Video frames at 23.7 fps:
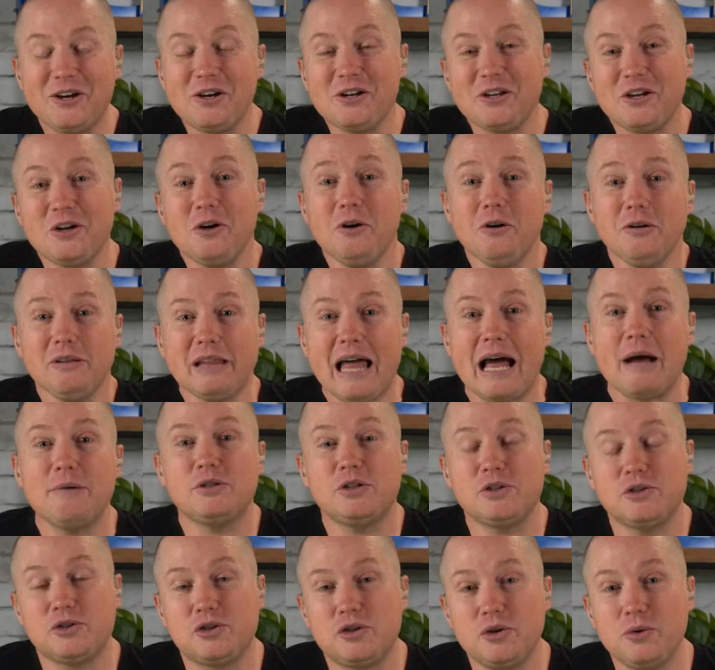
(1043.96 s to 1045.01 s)
You're you're
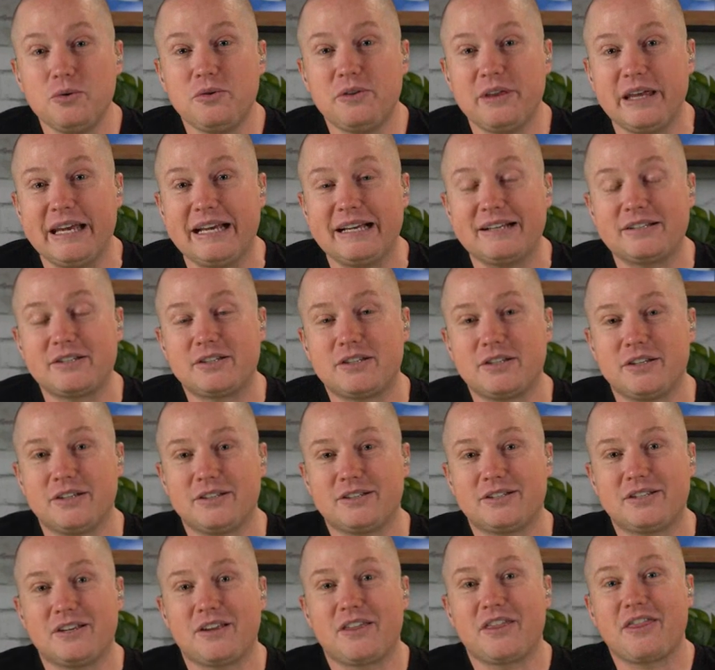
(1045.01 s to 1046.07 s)
allowed to do things
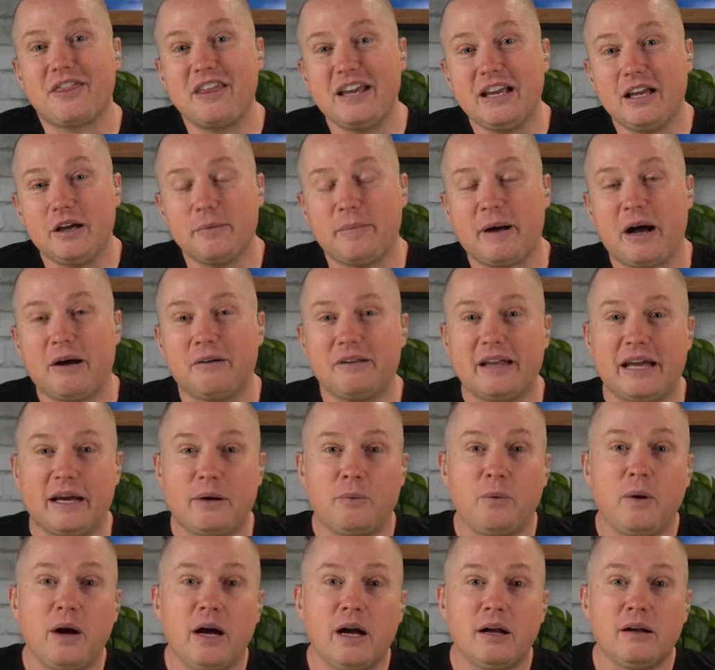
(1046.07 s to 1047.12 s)
to to think about
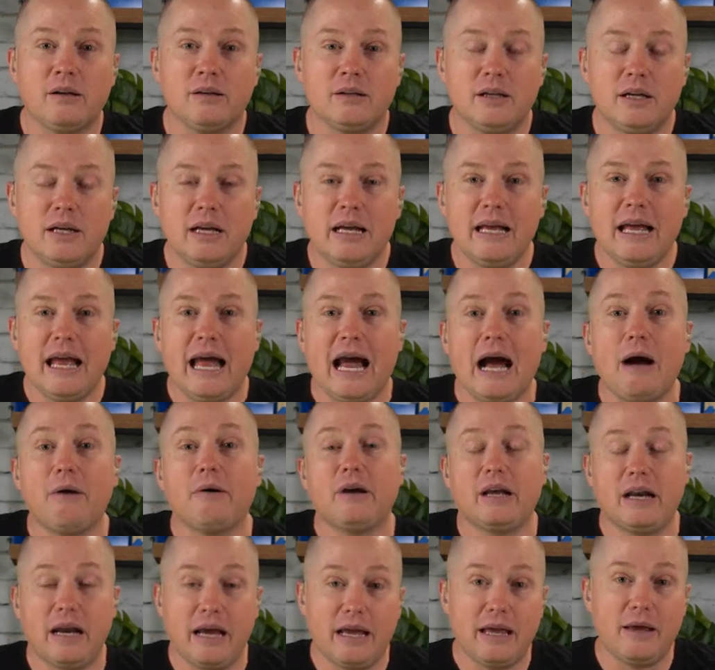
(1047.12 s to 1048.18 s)
like, well, how
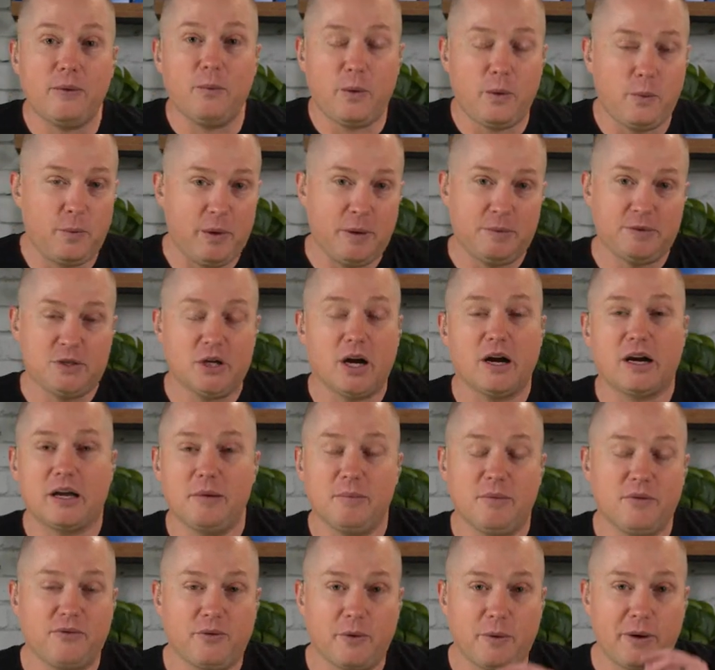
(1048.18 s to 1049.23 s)
can I we were
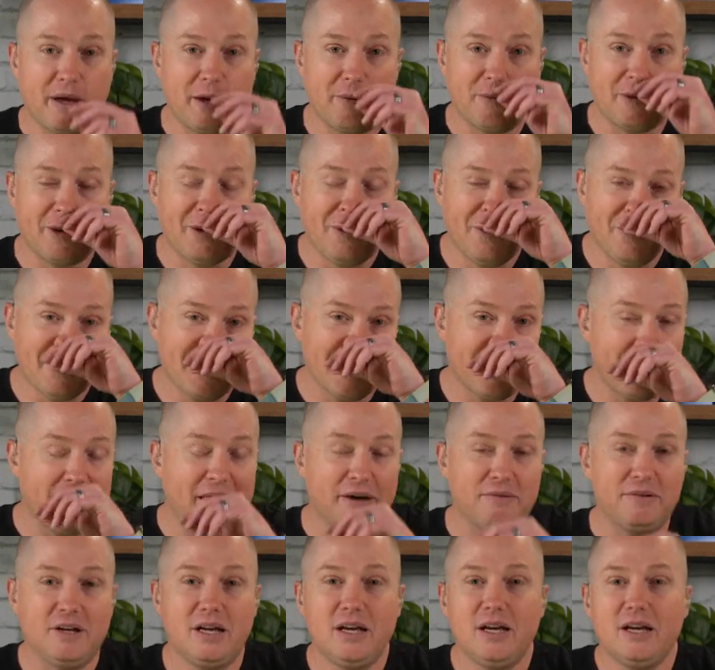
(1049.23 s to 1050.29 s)
talking before we hit record
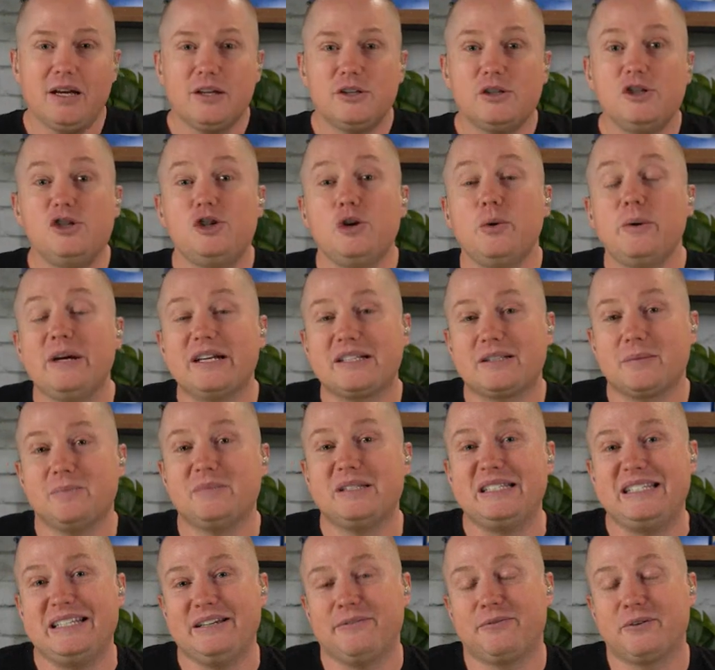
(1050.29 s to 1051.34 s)
about doing
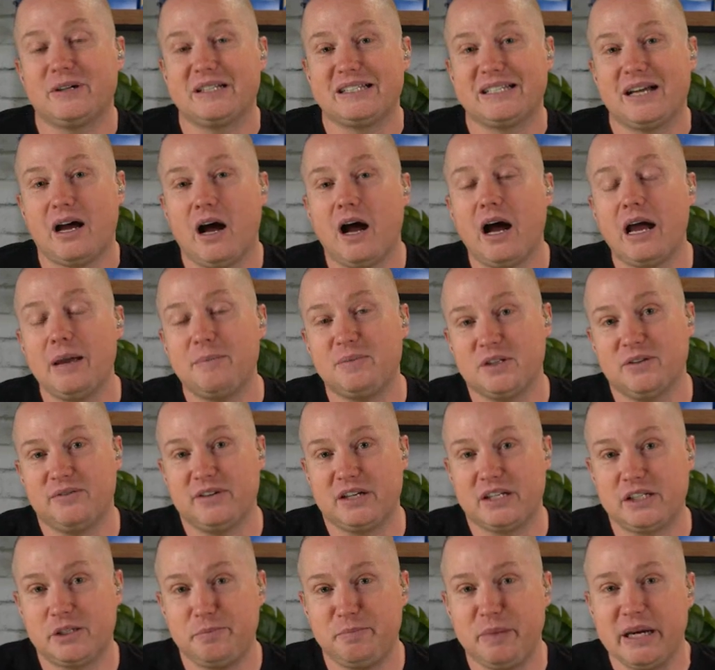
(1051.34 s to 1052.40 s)
some different types
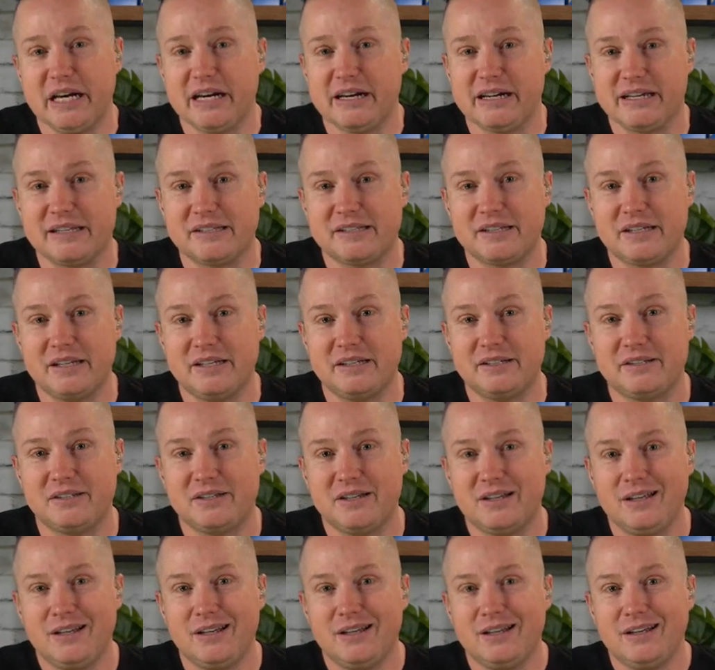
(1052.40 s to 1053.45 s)
of
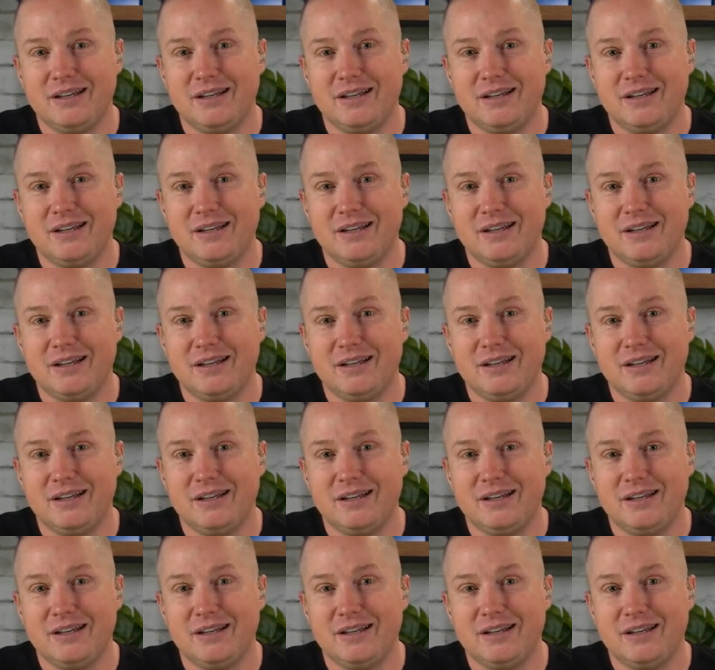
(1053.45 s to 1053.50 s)
experiences